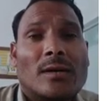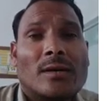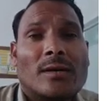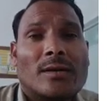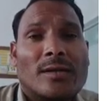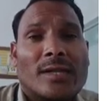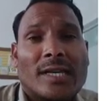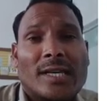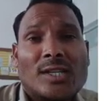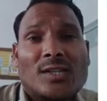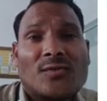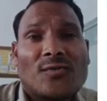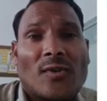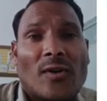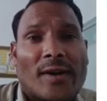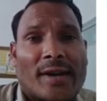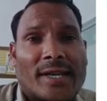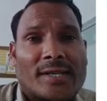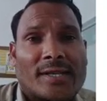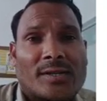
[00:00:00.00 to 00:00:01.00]
these
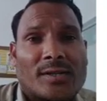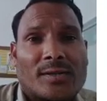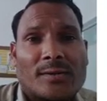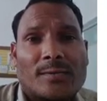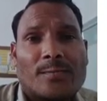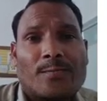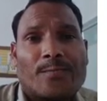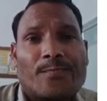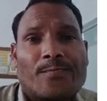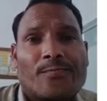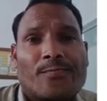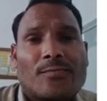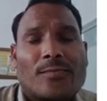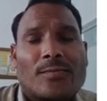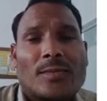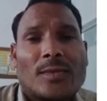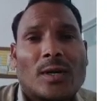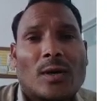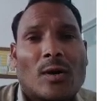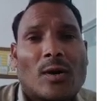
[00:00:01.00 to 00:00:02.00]
forests
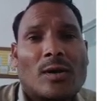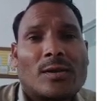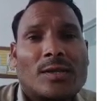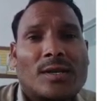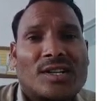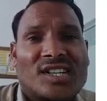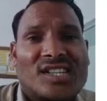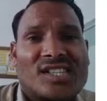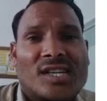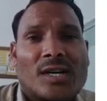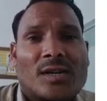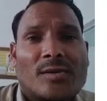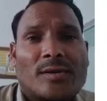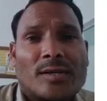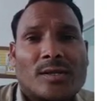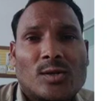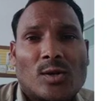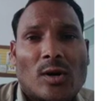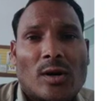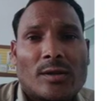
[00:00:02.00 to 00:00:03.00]
or the
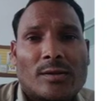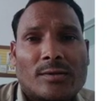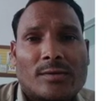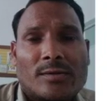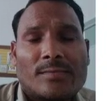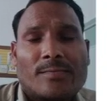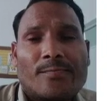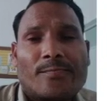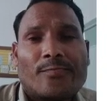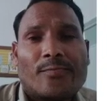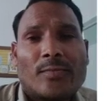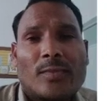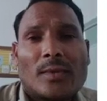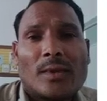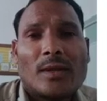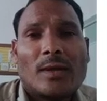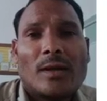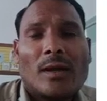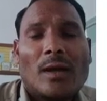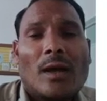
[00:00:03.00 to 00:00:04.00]
reserved zone.
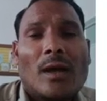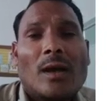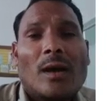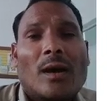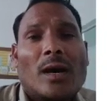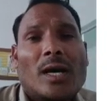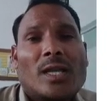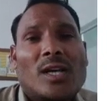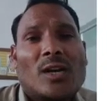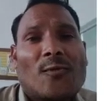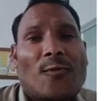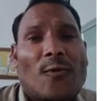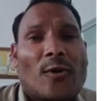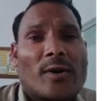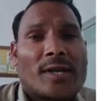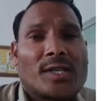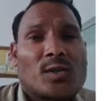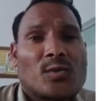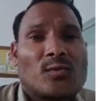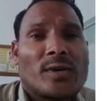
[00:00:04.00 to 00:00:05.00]
Other
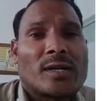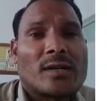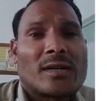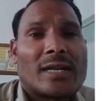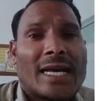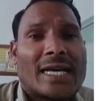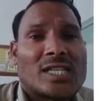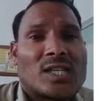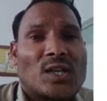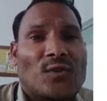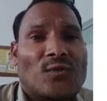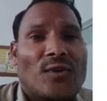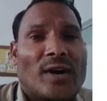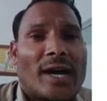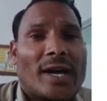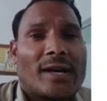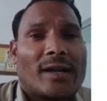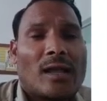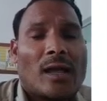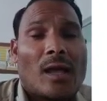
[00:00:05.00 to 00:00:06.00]
forests were
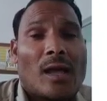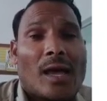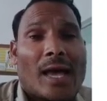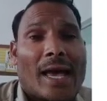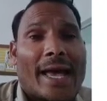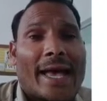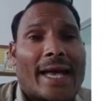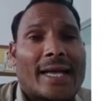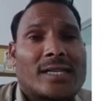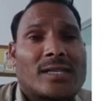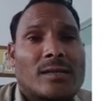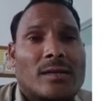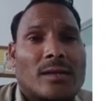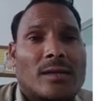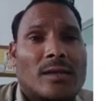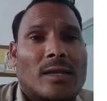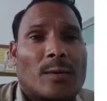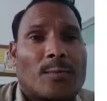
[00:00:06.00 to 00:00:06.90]
classified as the